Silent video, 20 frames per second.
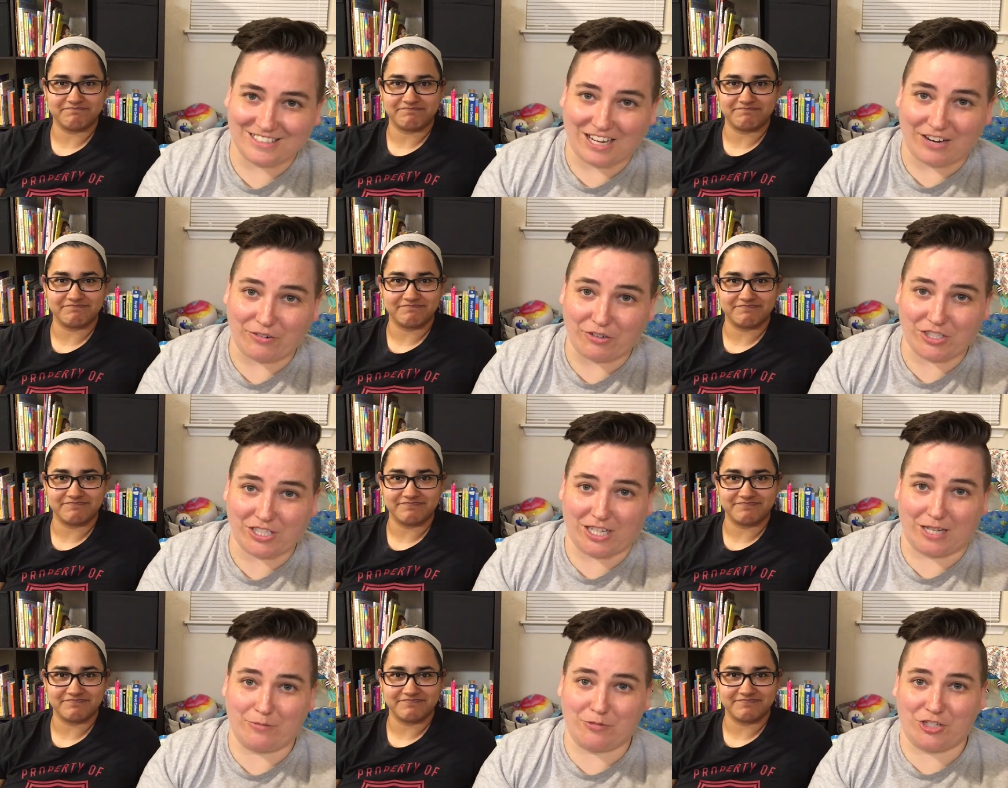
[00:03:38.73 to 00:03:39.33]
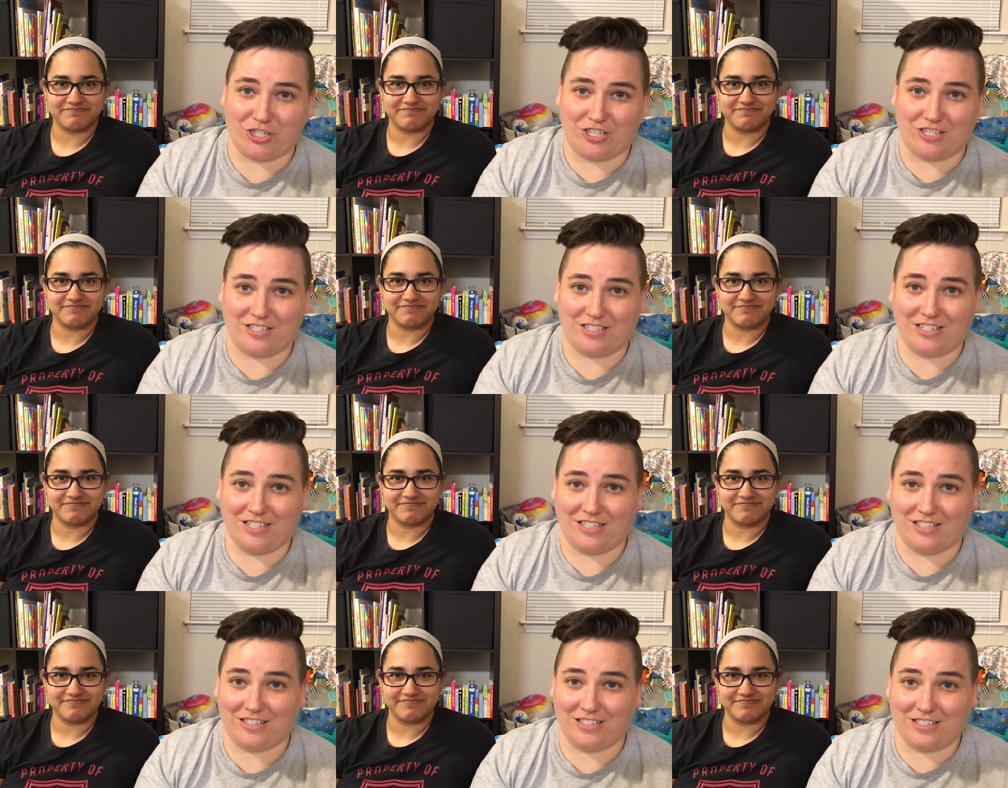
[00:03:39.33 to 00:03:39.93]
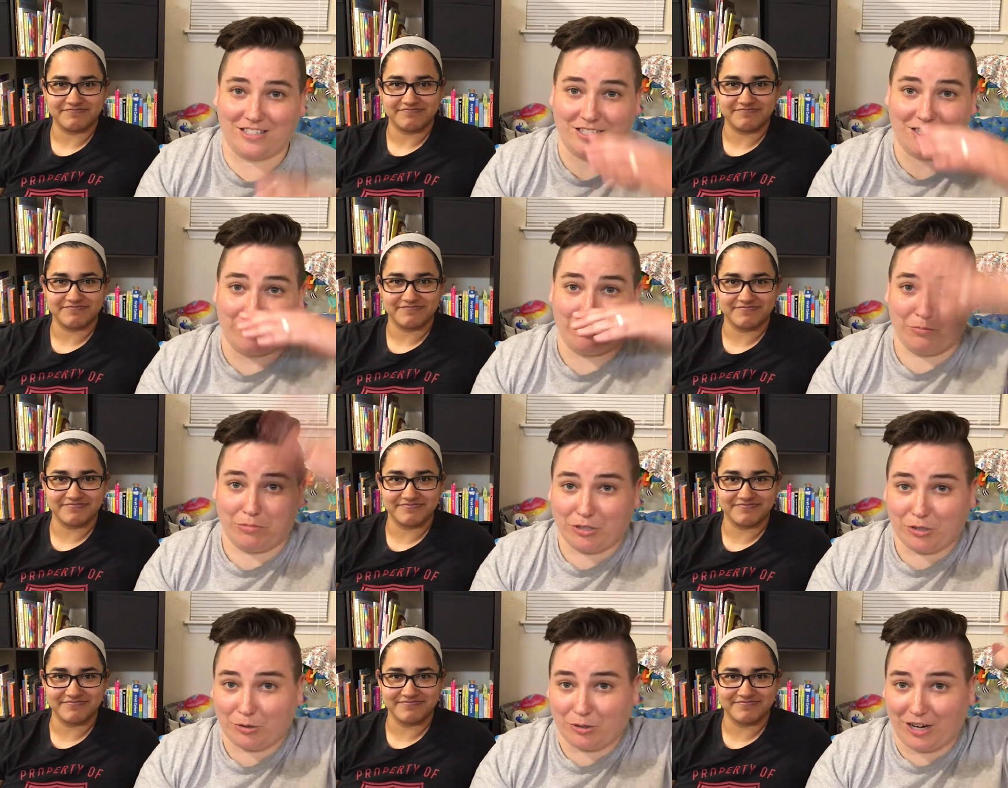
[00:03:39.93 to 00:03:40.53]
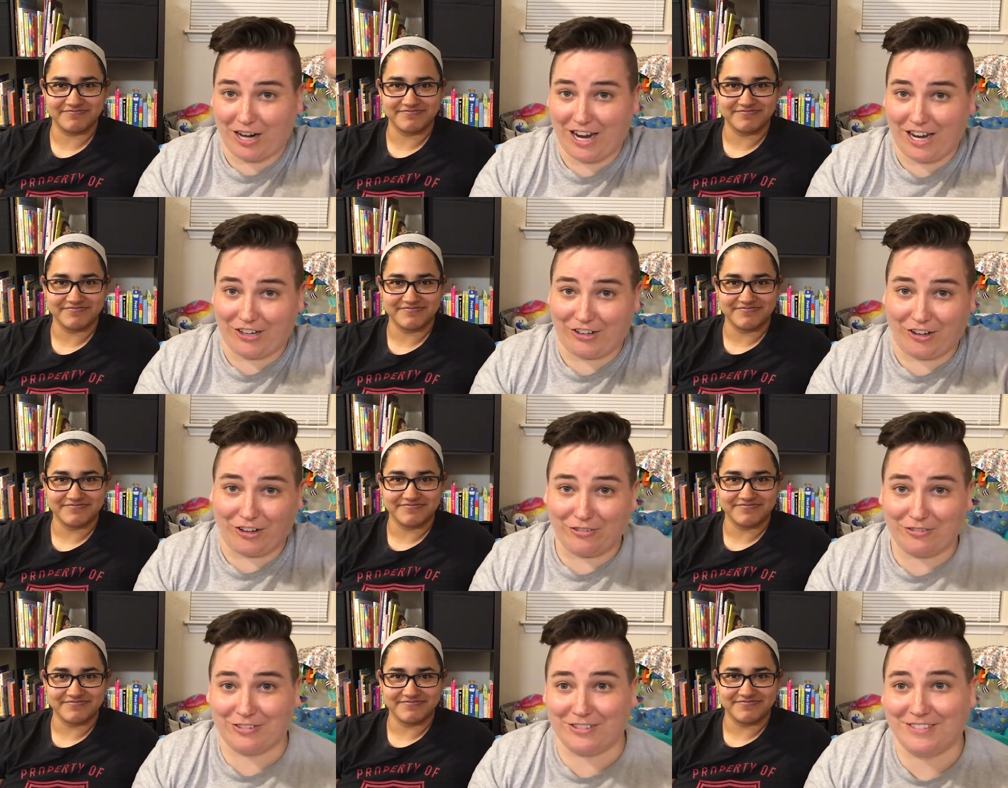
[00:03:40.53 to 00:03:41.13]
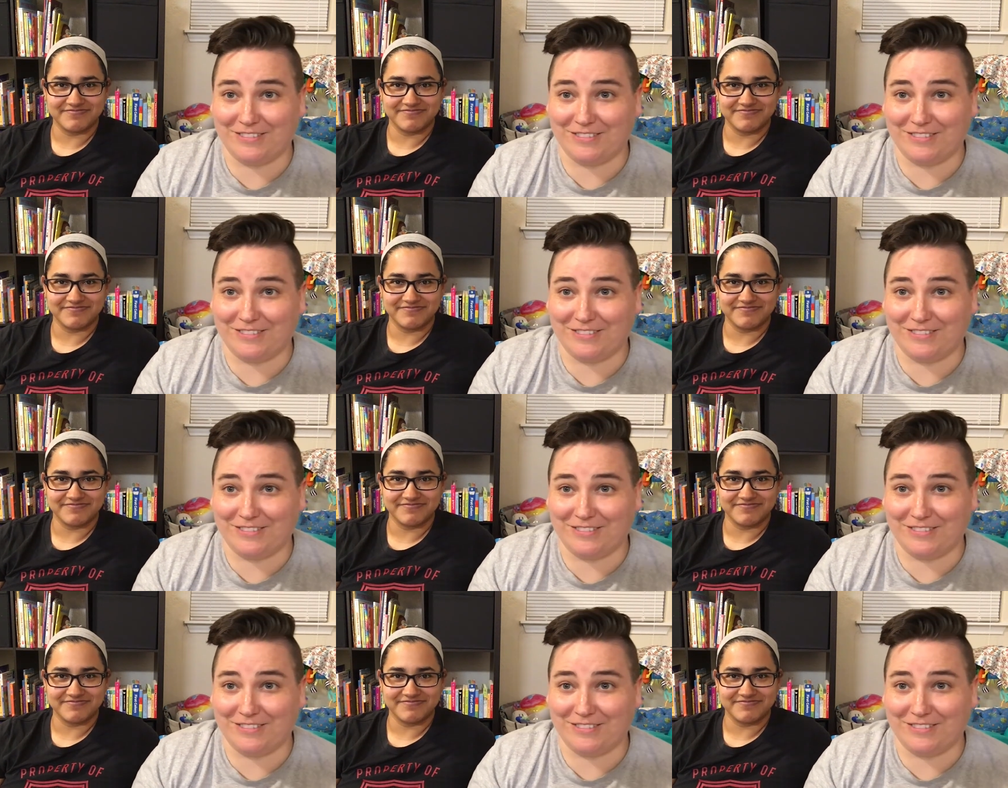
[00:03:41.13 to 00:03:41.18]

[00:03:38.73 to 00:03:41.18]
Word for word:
Speaker 1: Every time she sneezed, it blew her hat off.